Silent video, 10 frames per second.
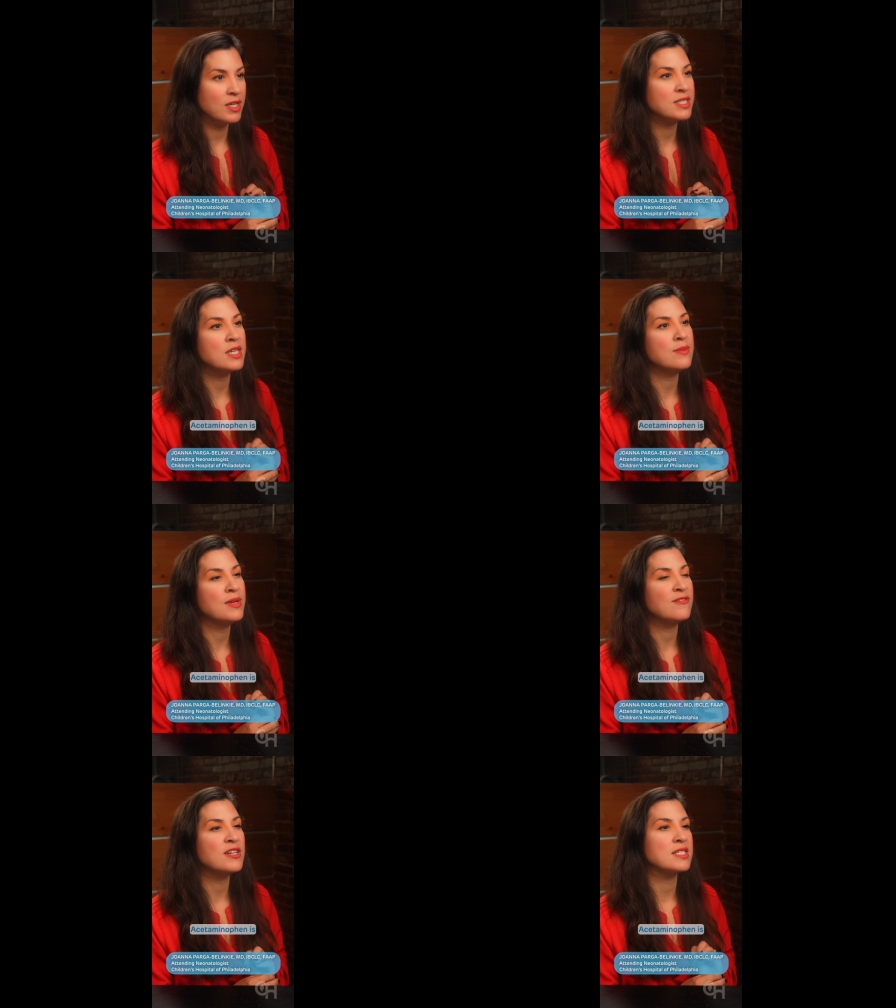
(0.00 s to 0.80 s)

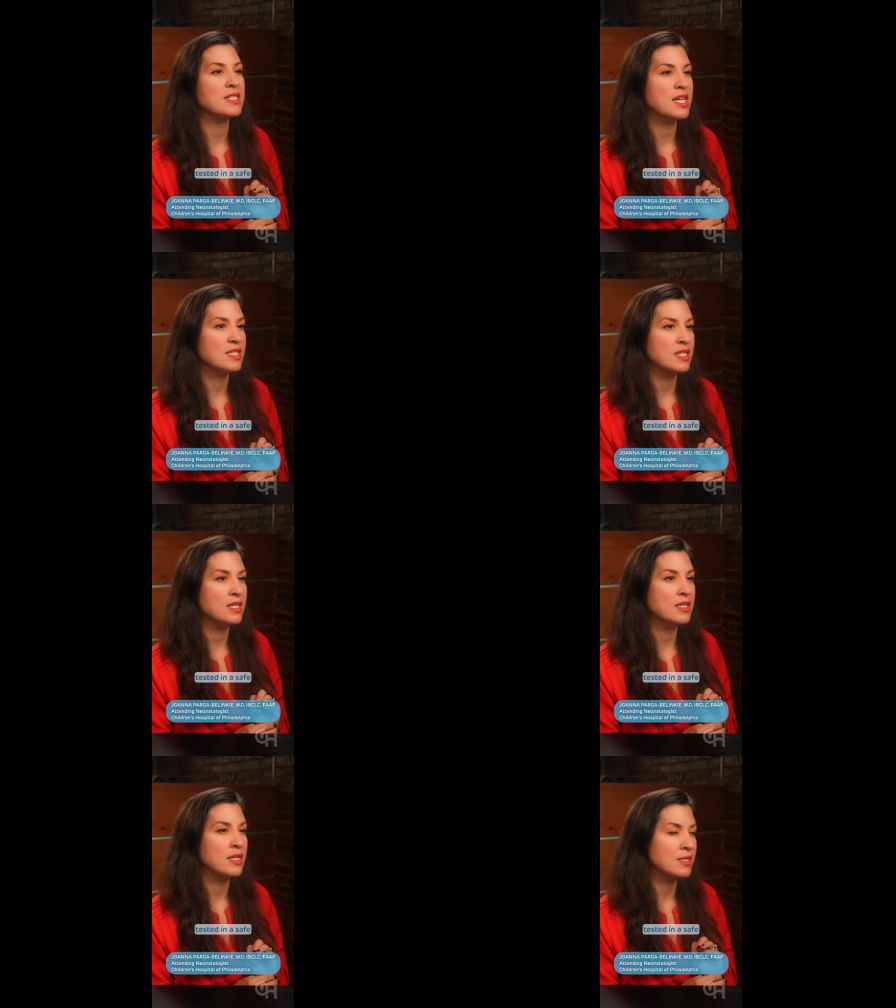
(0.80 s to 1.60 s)
Acetaminophen is tested
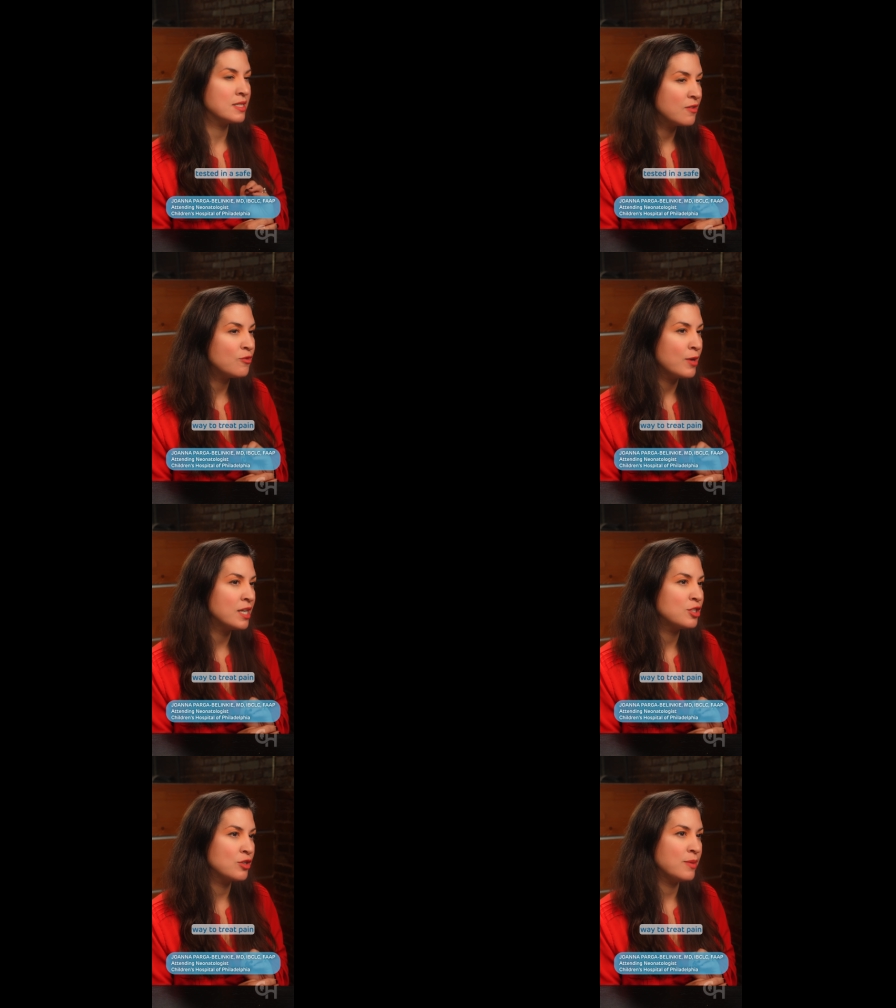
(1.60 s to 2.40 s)
in a safe way
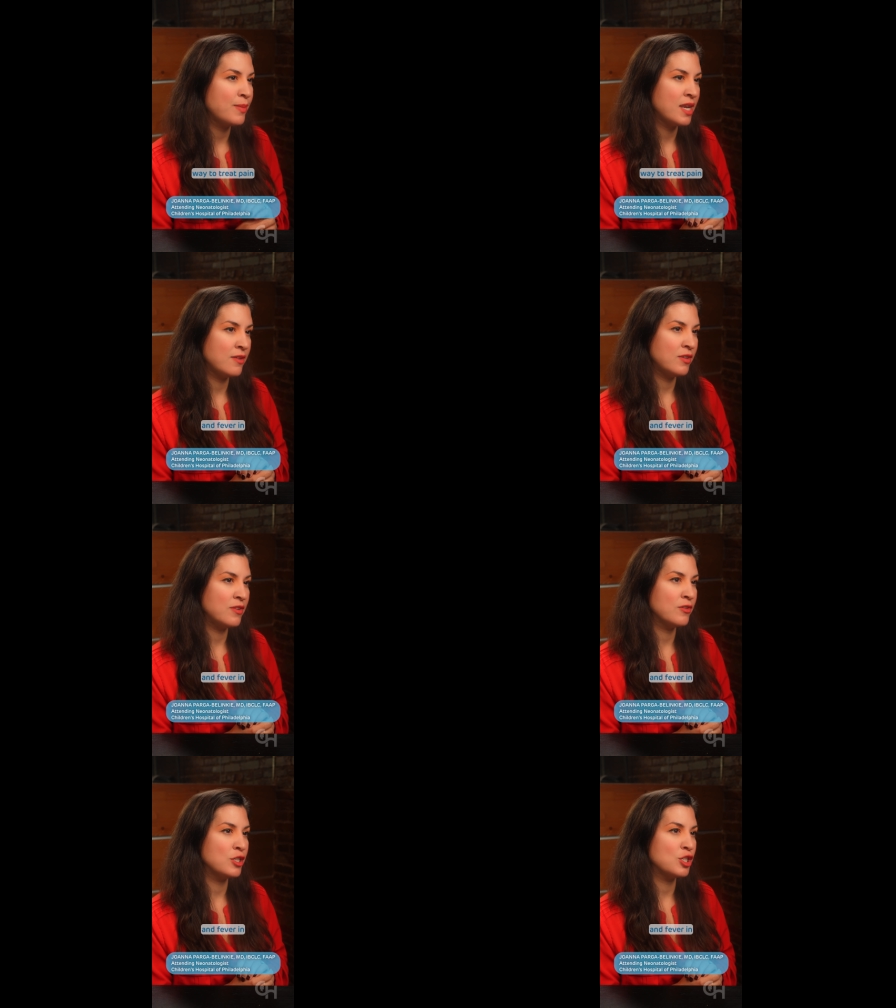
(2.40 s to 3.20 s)
to treat pain and
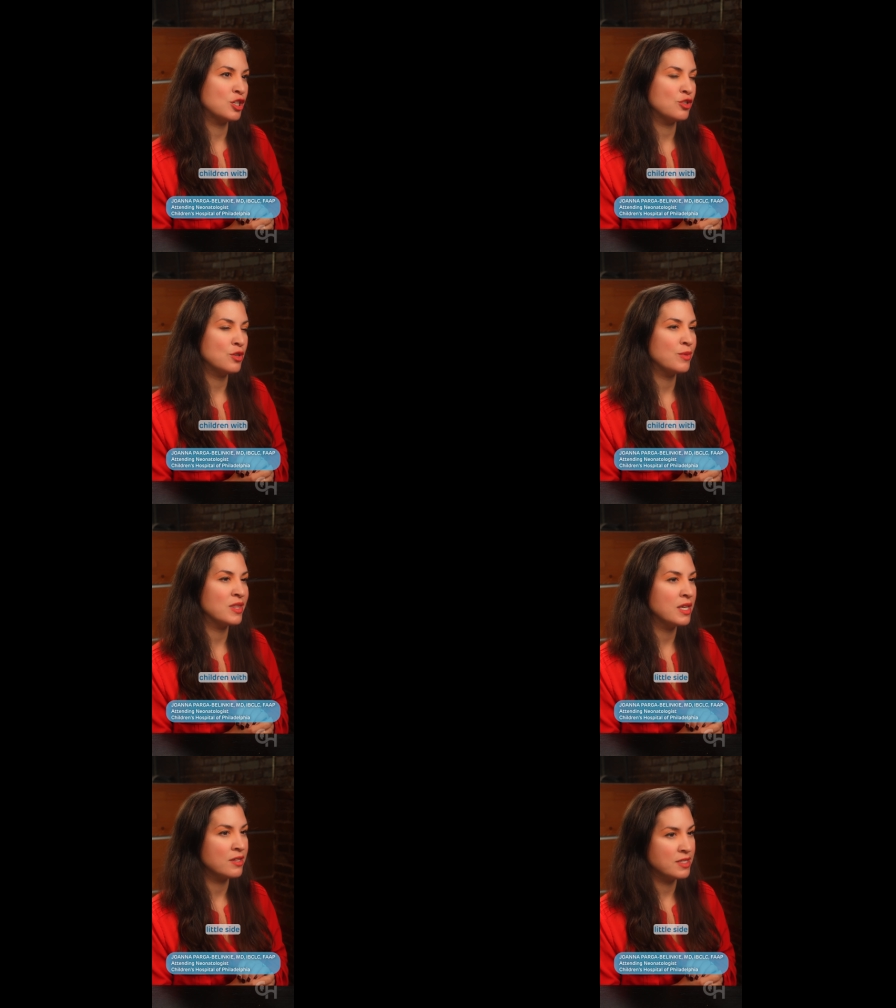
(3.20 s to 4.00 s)
fever in children with
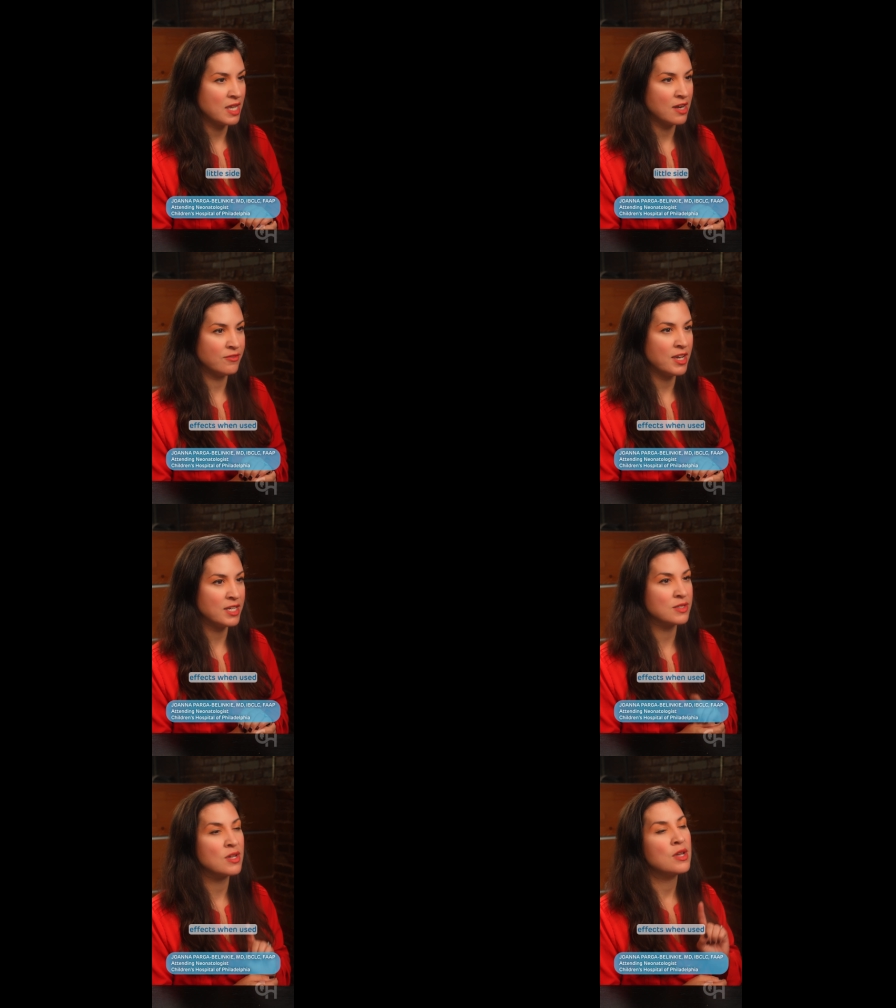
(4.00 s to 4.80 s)
little side effects